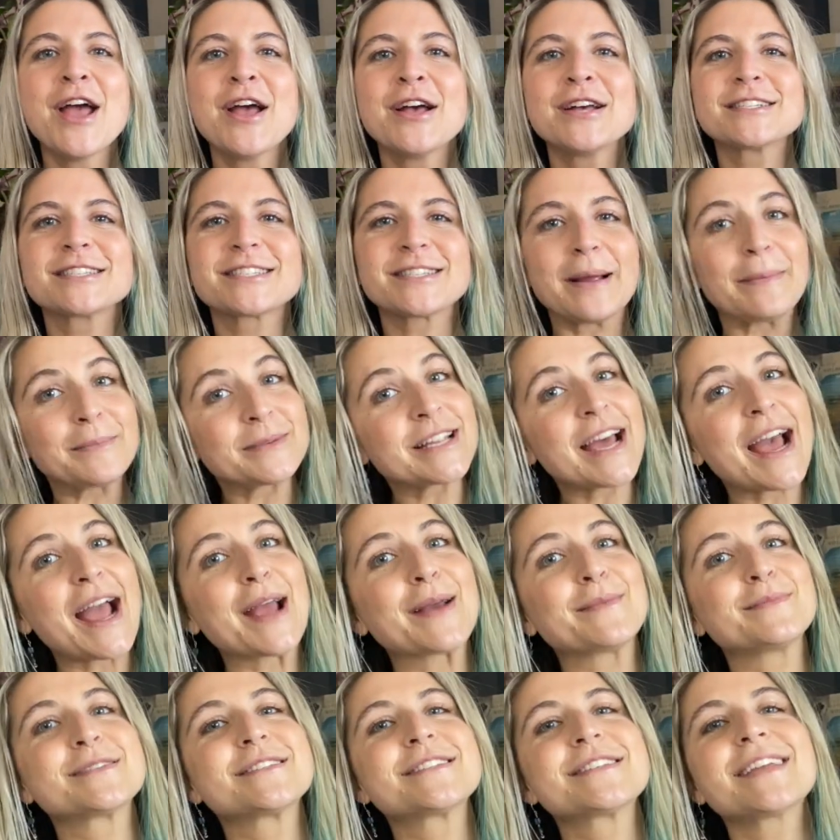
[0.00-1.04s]

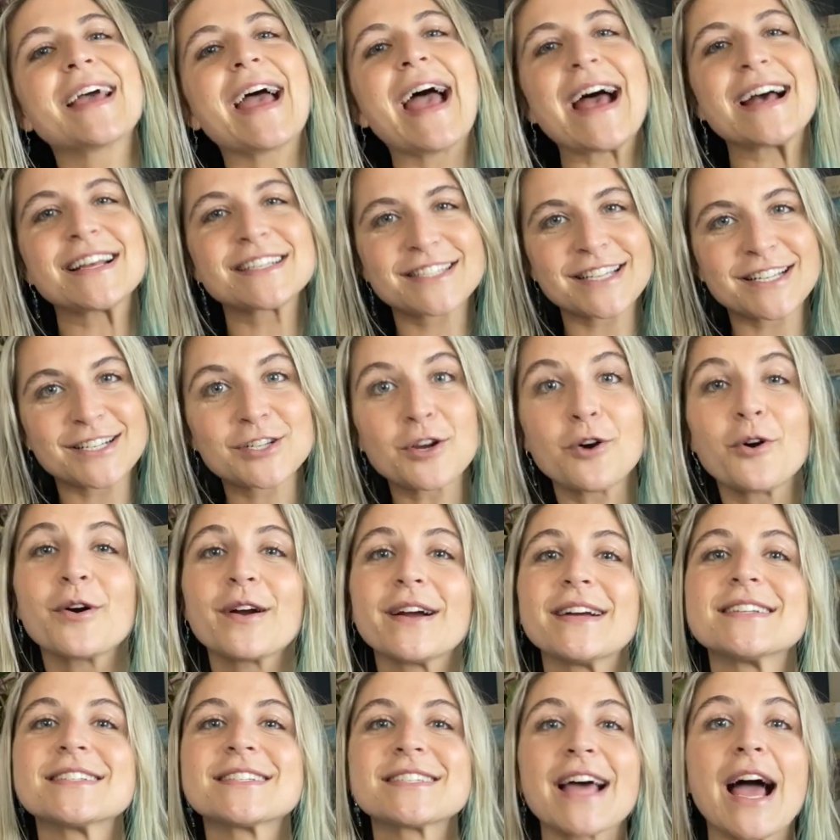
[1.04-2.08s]
Sometimes as a
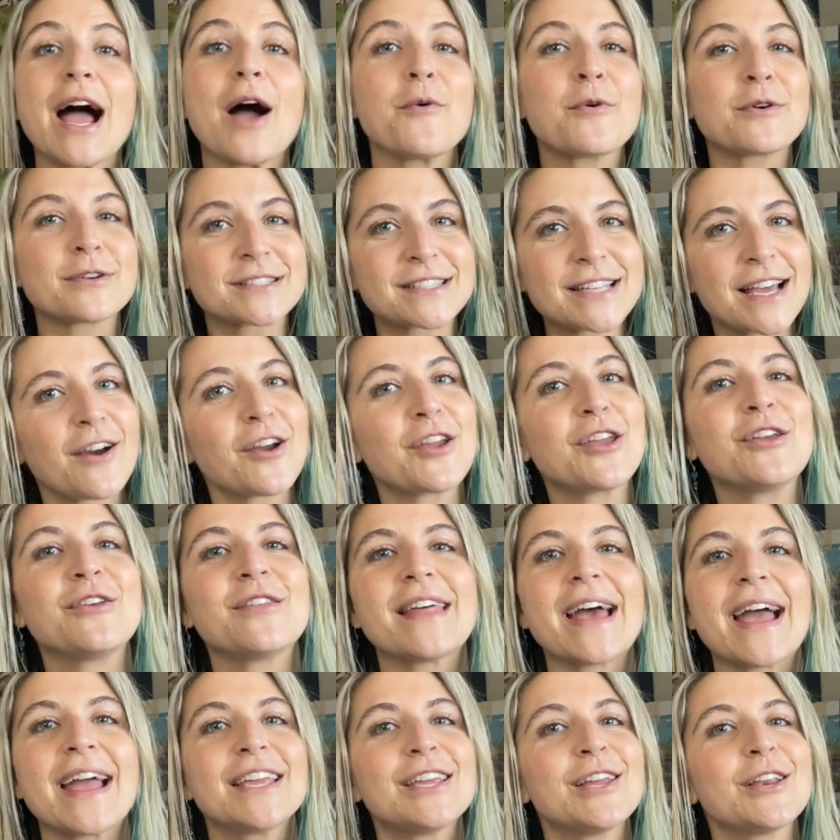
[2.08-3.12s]
Taurus, I will tell you
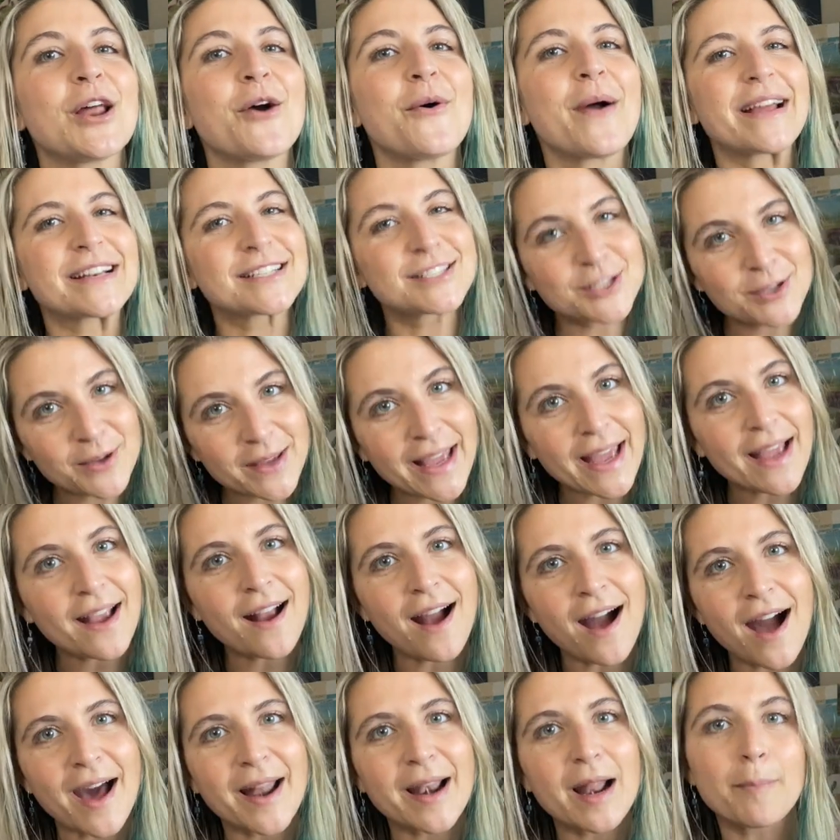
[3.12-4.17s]
that, I do get
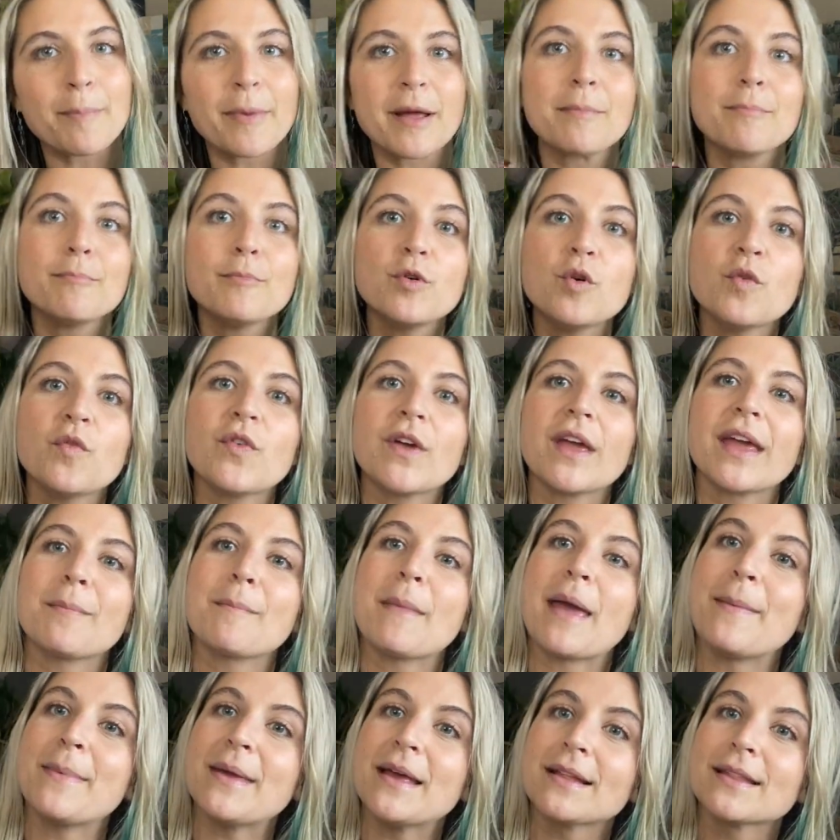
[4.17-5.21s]
caught up in moving
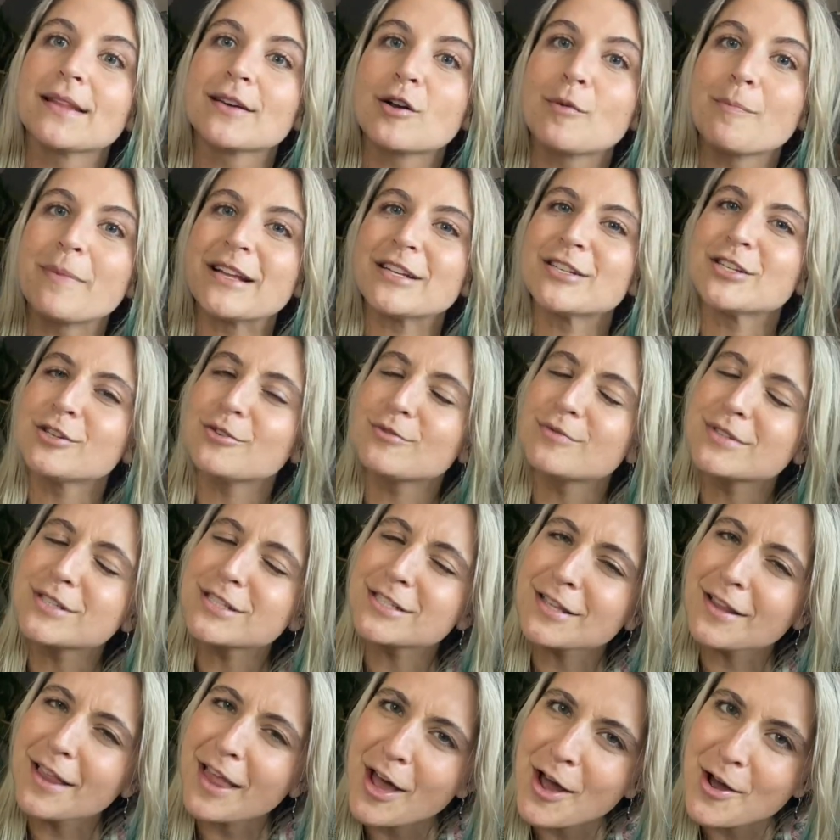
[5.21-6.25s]
maybe a little bit too
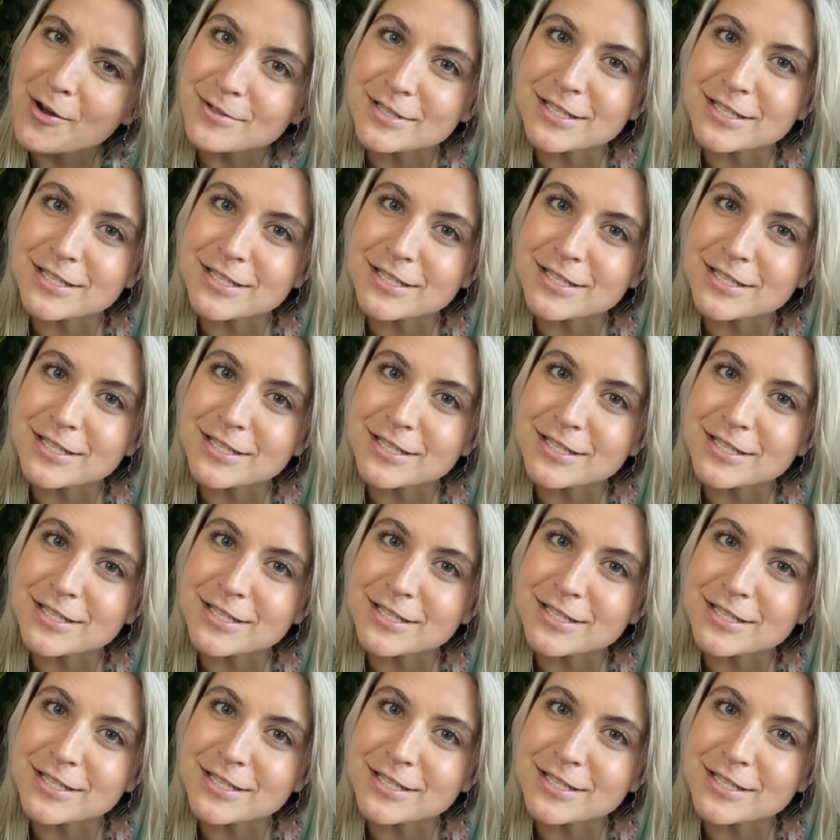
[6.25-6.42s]
slow